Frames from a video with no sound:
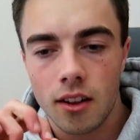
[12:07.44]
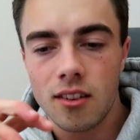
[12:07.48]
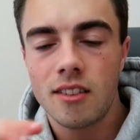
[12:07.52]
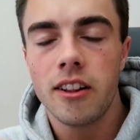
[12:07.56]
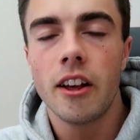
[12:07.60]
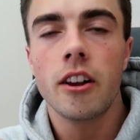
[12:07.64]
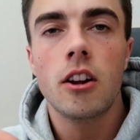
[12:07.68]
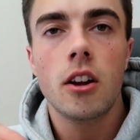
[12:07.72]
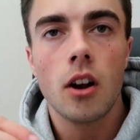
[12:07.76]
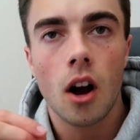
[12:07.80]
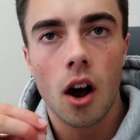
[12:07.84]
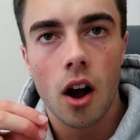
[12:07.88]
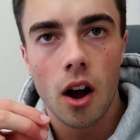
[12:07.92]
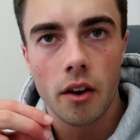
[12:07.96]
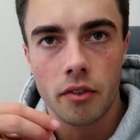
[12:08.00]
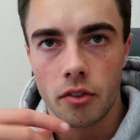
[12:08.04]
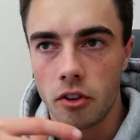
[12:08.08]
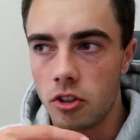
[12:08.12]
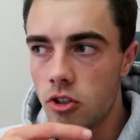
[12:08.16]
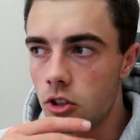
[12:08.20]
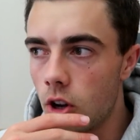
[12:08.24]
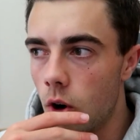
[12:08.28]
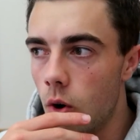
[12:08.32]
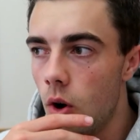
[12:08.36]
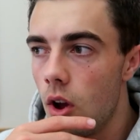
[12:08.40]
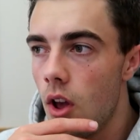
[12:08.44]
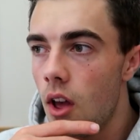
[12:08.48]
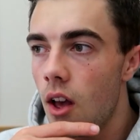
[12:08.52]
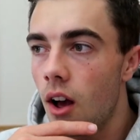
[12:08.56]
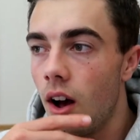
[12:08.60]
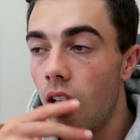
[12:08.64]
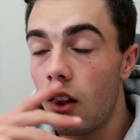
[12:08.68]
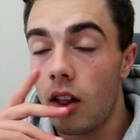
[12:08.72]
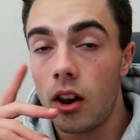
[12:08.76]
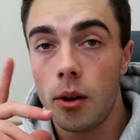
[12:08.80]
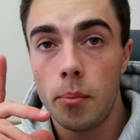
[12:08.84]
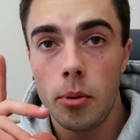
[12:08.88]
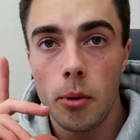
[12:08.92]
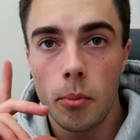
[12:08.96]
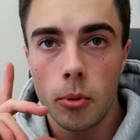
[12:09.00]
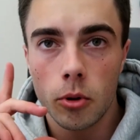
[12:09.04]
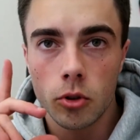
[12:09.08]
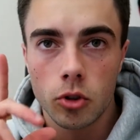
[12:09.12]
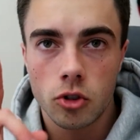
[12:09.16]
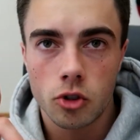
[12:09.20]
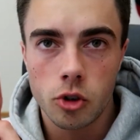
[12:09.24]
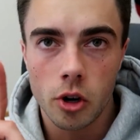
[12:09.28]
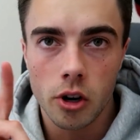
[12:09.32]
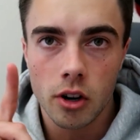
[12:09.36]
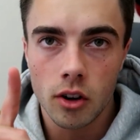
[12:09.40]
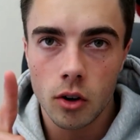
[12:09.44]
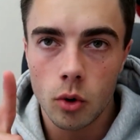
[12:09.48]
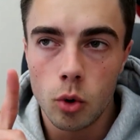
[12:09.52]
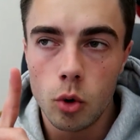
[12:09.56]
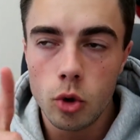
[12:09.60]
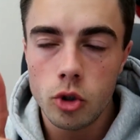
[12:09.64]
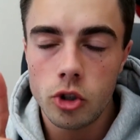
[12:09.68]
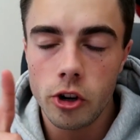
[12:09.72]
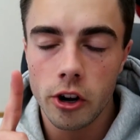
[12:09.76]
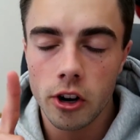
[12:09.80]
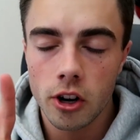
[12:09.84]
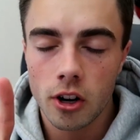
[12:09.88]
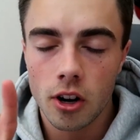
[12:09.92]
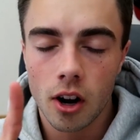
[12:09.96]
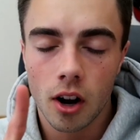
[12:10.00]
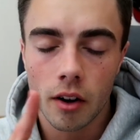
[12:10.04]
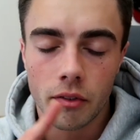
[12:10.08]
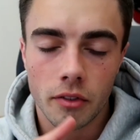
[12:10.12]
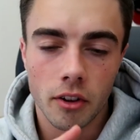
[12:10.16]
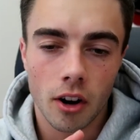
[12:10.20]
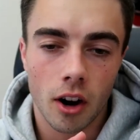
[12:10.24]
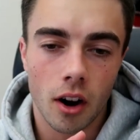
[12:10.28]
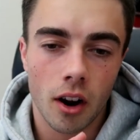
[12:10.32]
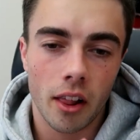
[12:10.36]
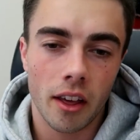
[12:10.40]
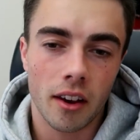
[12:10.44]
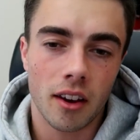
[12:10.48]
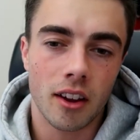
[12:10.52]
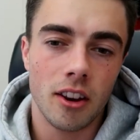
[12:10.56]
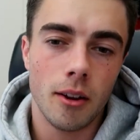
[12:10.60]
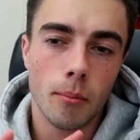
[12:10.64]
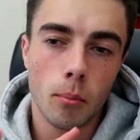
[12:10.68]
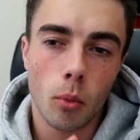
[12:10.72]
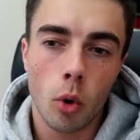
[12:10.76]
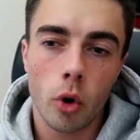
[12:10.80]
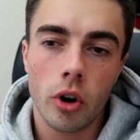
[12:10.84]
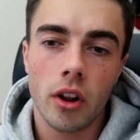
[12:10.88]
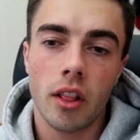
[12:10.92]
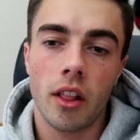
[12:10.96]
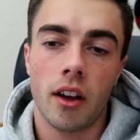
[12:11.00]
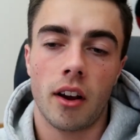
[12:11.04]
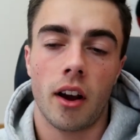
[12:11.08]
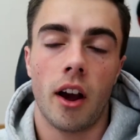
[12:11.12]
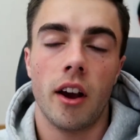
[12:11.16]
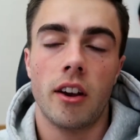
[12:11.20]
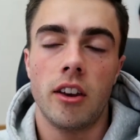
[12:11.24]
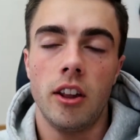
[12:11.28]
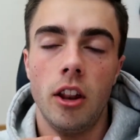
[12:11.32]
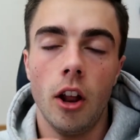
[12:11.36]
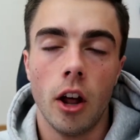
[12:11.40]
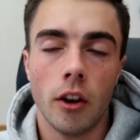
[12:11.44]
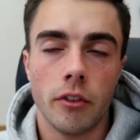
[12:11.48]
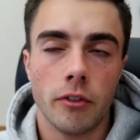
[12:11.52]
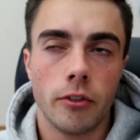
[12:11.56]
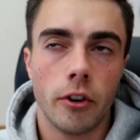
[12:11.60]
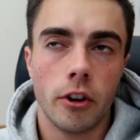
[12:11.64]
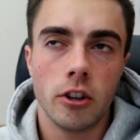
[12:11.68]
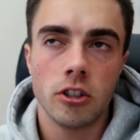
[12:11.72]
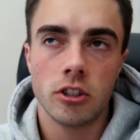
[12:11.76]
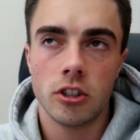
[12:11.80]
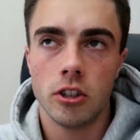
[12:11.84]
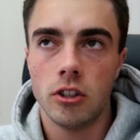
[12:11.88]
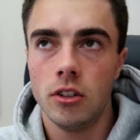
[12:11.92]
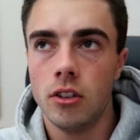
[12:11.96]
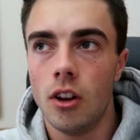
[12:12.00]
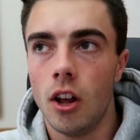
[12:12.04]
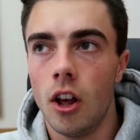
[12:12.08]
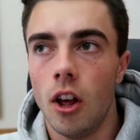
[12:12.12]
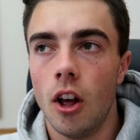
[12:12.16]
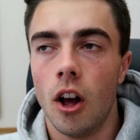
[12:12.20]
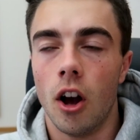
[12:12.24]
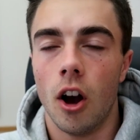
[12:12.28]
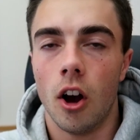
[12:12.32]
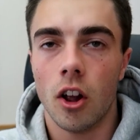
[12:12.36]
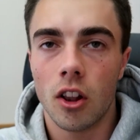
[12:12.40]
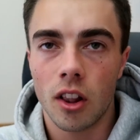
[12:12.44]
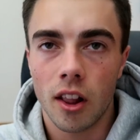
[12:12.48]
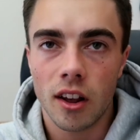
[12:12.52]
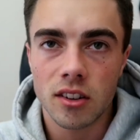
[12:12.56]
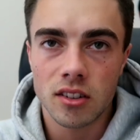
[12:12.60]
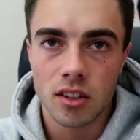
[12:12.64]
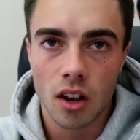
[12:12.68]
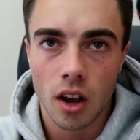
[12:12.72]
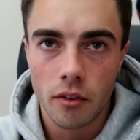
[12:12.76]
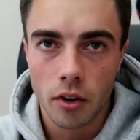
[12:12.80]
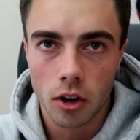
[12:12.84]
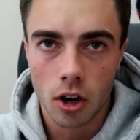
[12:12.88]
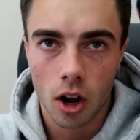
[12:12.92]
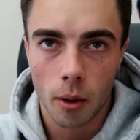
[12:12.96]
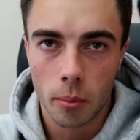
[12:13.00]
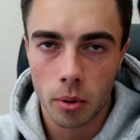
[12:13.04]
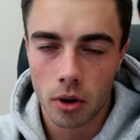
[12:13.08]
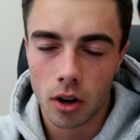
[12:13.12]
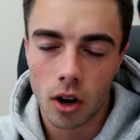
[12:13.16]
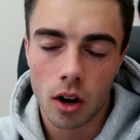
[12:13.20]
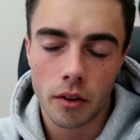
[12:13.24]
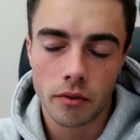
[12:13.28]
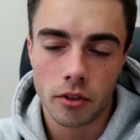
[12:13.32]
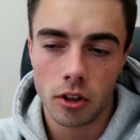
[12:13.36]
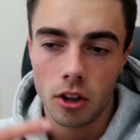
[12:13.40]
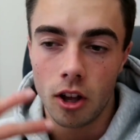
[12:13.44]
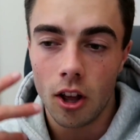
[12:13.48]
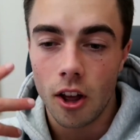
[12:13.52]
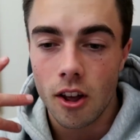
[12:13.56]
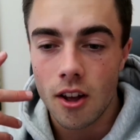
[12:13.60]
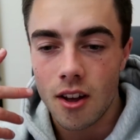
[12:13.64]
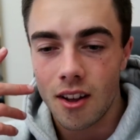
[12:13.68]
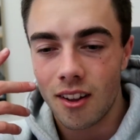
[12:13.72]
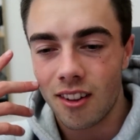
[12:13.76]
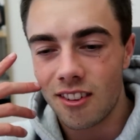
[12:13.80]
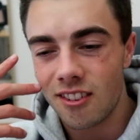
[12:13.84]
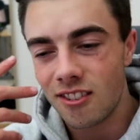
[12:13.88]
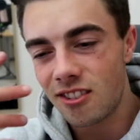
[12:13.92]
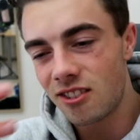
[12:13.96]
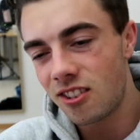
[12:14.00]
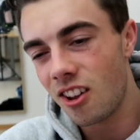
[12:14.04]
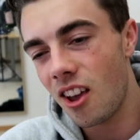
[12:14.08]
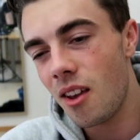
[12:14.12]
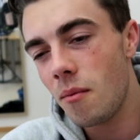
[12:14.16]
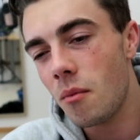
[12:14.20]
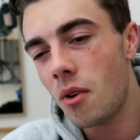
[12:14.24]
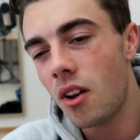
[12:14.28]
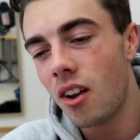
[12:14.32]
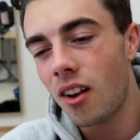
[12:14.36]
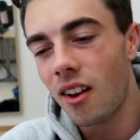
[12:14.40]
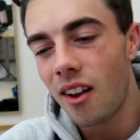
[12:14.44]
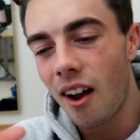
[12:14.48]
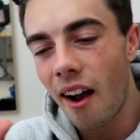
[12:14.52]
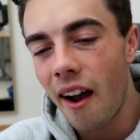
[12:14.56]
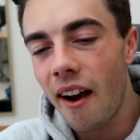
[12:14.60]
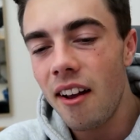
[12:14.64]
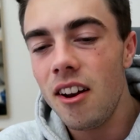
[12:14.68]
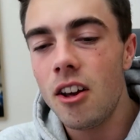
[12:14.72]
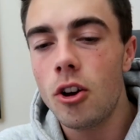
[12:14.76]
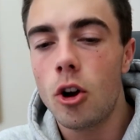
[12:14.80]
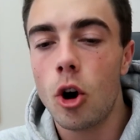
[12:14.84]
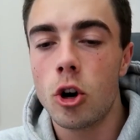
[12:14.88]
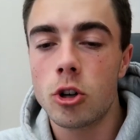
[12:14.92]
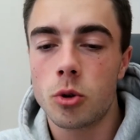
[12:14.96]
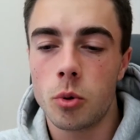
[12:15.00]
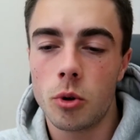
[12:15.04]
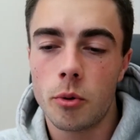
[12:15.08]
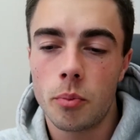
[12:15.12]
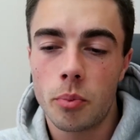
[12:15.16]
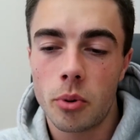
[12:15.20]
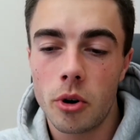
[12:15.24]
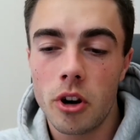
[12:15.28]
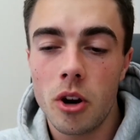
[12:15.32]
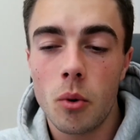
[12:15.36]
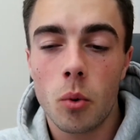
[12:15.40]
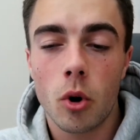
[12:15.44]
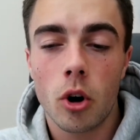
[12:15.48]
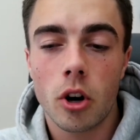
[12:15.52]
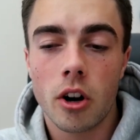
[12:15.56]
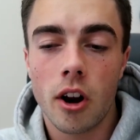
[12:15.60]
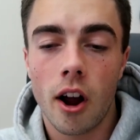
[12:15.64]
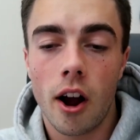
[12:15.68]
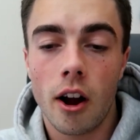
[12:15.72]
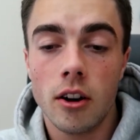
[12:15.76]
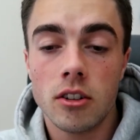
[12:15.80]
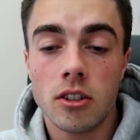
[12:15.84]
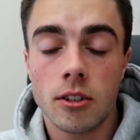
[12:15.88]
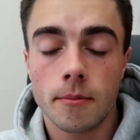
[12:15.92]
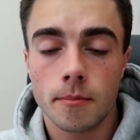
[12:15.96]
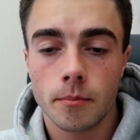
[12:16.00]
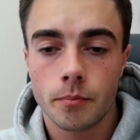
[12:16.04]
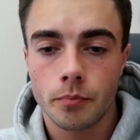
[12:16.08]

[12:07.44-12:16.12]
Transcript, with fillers: It's like coffee. So a lot of people drink who drink coffee are like in the morning, like I cannot function unless I have a cup of coffee. Same kind of goes with pre-workout.